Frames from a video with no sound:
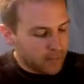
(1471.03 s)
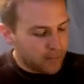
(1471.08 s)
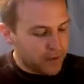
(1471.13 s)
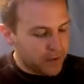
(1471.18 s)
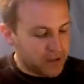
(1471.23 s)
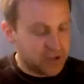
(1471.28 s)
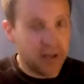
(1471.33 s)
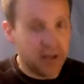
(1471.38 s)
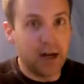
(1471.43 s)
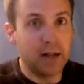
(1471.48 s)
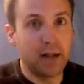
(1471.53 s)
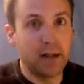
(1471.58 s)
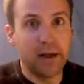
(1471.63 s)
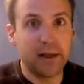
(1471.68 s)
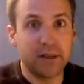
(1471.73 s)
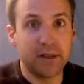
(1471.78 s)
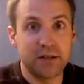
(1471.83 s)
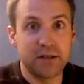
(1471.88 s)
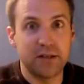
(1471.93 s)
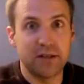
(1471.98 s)
It's not
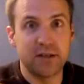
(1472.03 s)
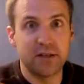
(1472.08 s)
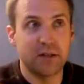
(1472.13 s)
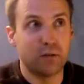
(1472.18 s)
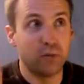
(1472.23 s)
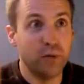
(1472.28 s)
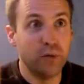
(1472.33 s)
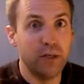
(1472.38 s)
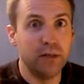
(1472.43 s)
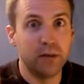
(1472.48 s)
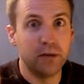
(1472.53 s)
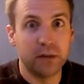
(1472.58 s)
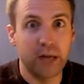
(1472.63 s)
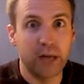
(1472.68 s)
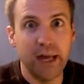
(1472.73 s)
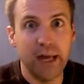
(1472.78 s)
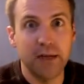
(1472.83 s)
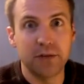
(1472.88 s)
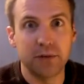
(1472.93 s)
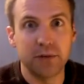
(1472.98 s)
like this is a real
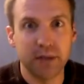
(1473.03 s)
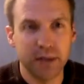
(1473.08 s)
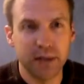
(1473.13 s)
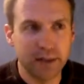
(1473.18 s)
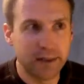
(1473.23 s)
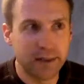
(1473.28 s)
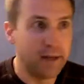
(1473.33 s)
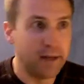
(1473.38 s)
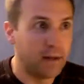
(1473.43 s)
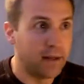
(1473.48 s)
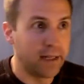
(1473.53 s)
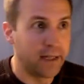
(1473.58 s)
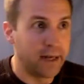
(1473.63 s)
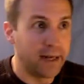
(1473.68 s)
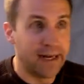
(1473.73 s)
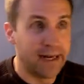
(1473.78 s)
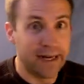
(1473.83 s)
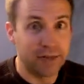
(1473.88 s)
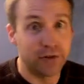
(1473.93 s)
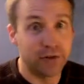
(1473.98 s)
case or anything like that. Not like
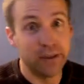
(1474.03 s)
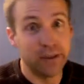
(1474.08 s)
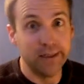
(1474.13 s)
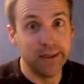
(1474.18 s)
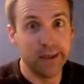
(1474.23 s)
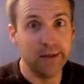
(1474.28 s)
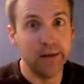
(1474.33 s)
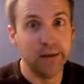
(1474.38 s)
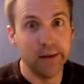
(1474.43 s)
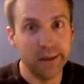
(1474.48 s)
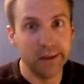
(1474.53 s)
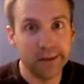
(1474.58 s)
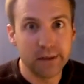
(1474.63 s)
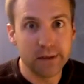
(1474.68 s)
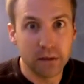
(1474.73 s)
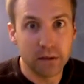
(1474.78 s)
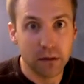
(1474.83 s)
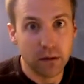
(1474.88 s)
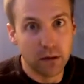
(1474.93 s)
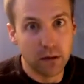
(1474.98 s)
I actually did
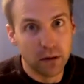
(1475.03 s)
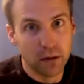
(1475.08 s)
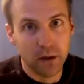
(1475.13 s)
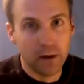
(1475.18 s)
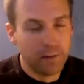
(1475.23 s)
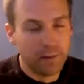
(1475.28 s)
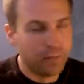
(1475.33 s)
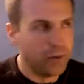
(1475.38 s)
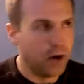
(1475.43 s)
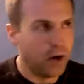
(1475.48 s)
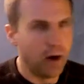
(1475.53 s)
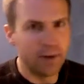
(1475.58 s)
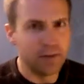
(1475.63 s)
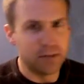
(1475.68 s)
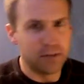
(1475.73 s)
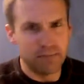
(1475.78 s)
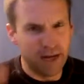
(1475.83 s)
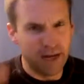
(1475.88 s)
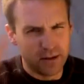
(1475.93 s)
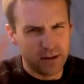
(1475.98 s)
this. No, I'm
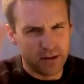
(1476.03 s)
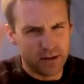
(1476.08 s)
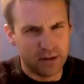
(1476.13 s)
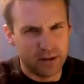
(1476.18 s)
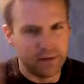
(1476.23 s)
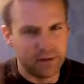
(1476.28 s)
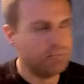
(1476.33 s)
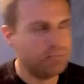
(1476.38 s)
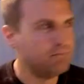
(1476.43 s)
just making this stuff up.